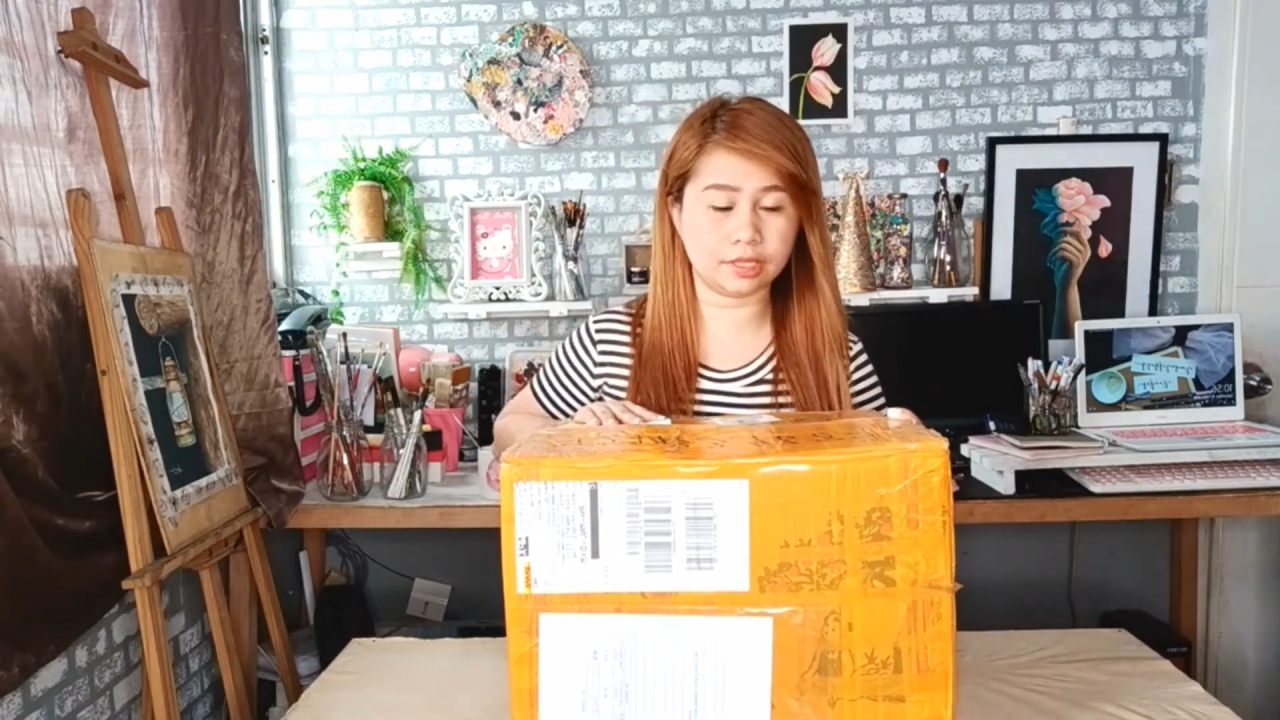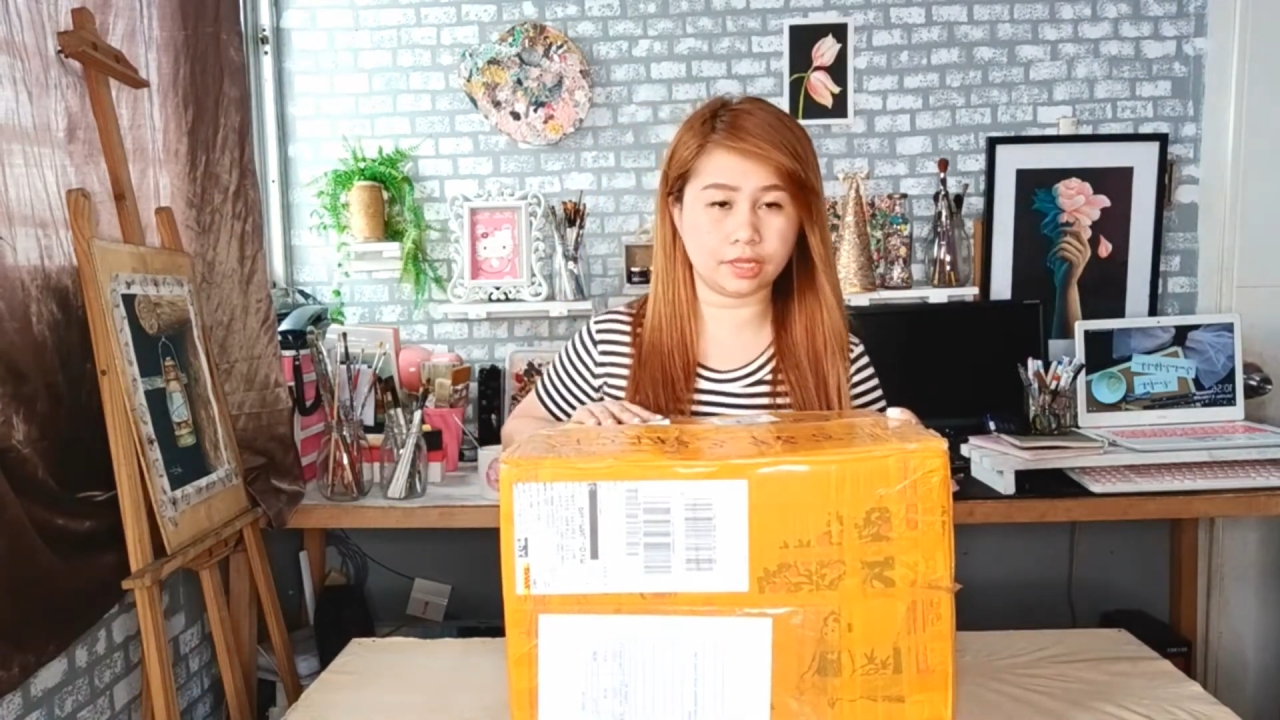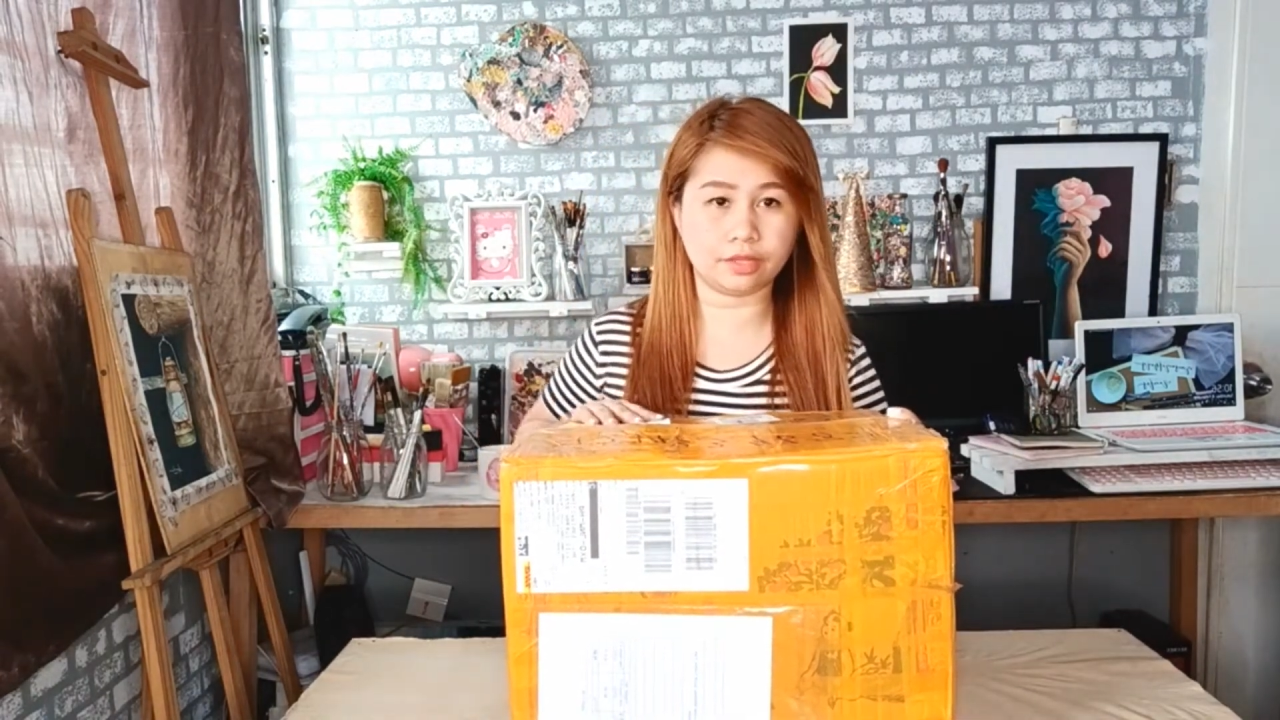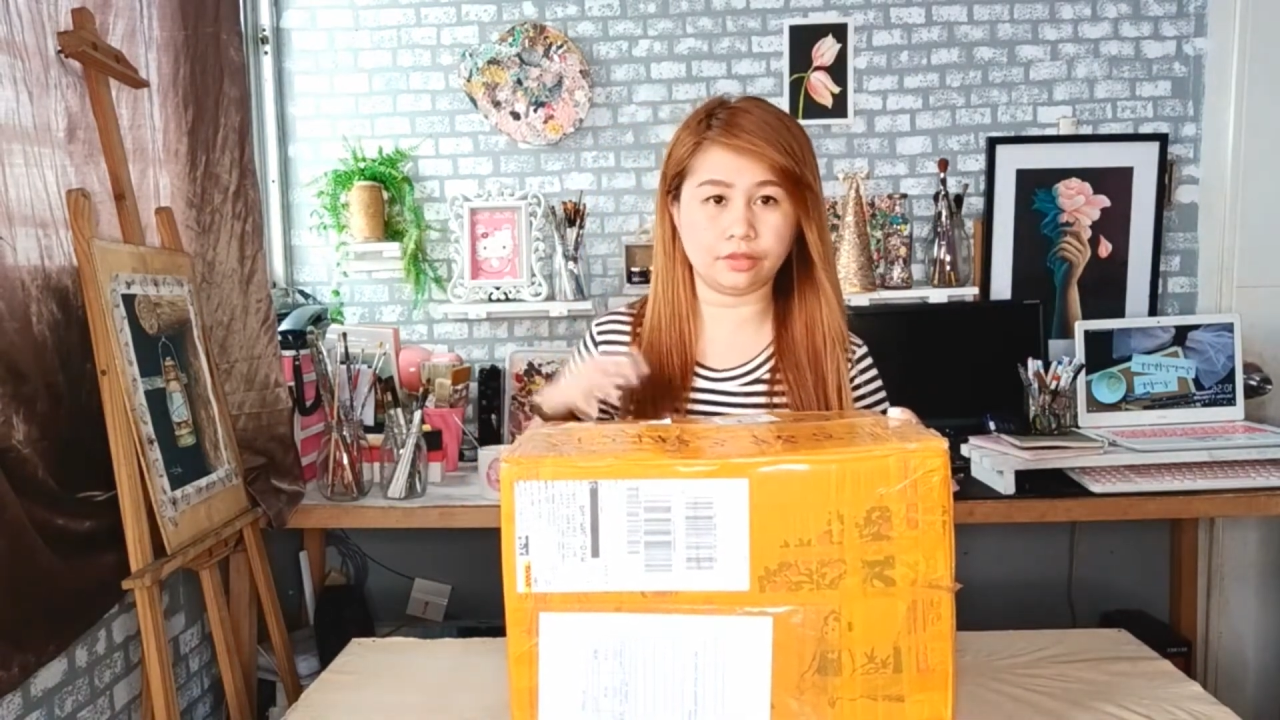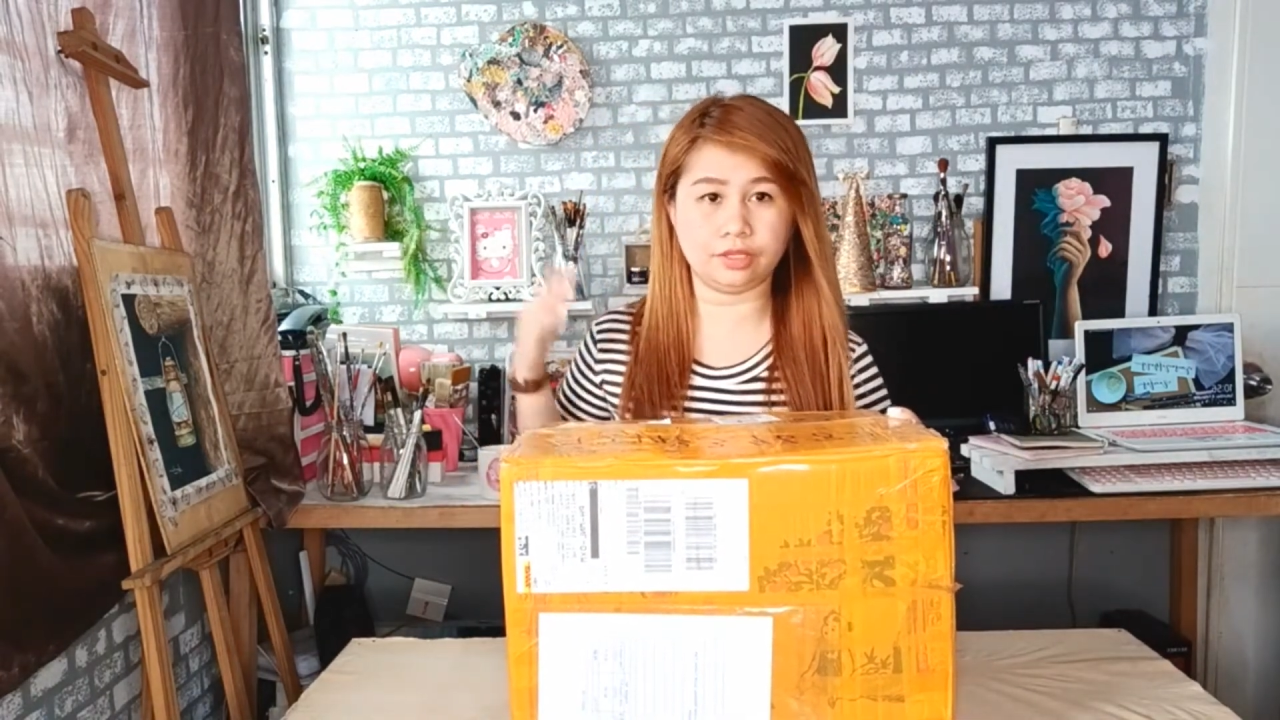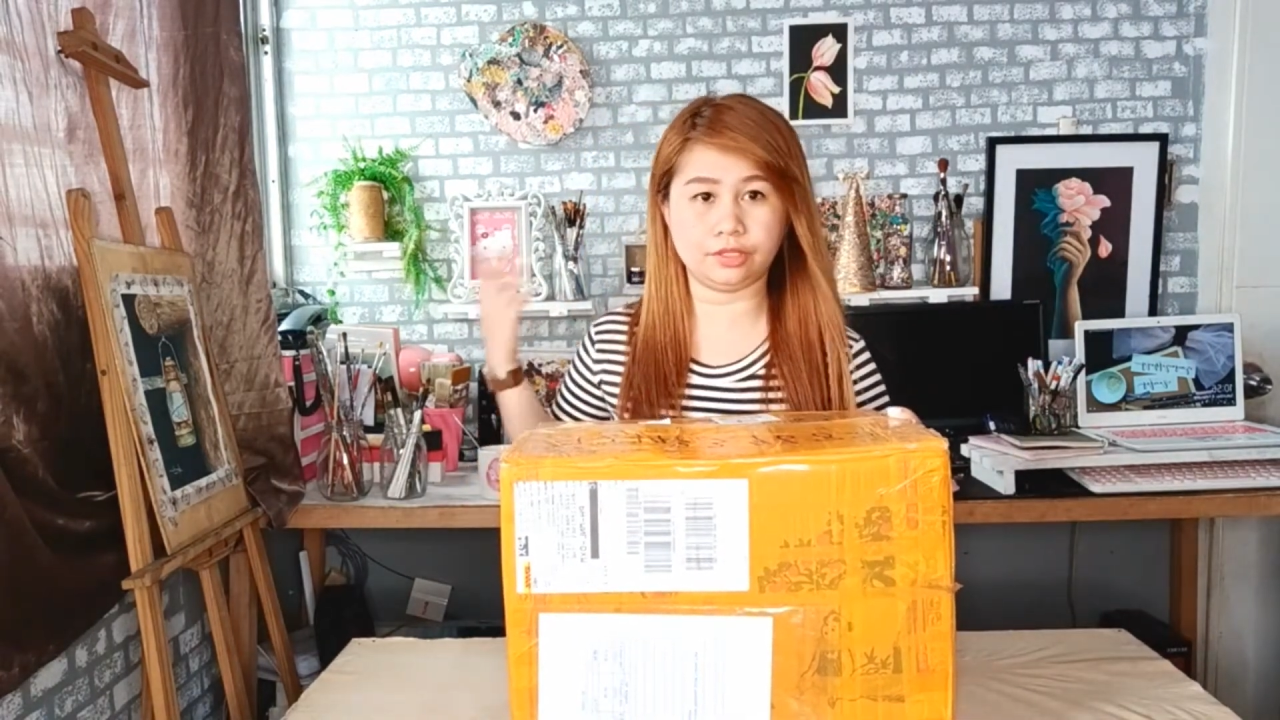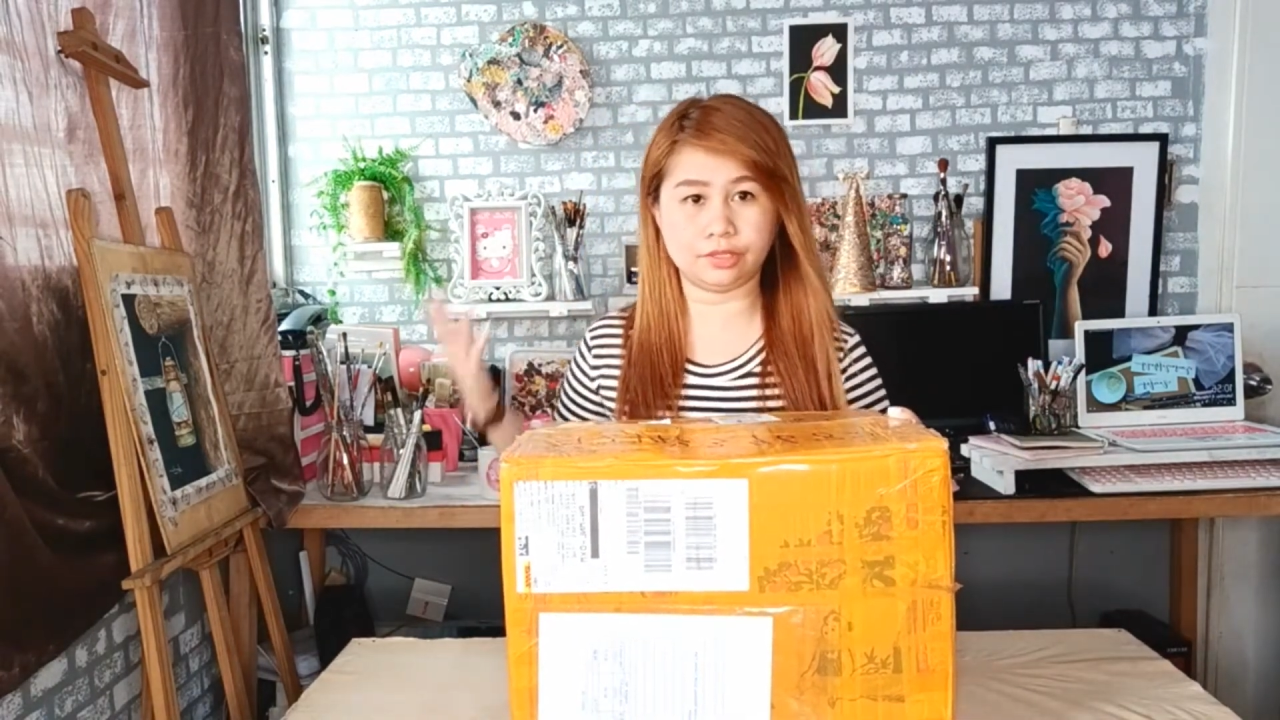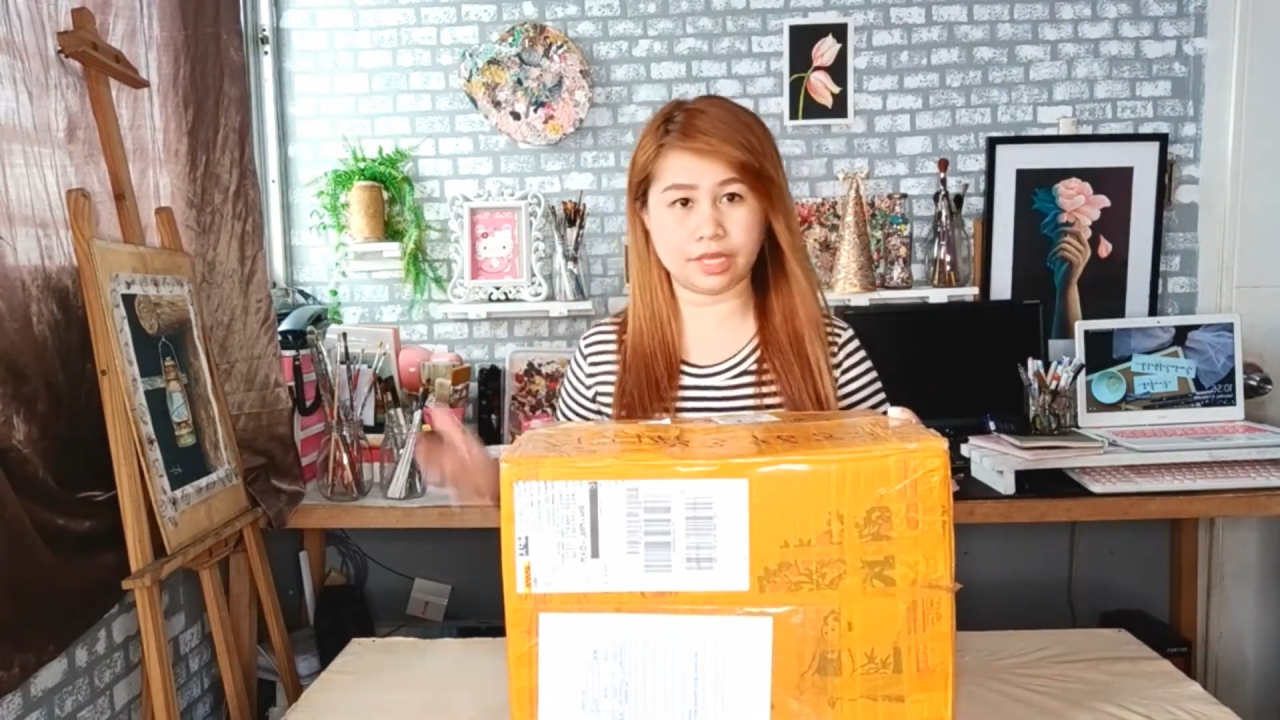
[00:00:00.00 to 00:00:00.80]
and I got this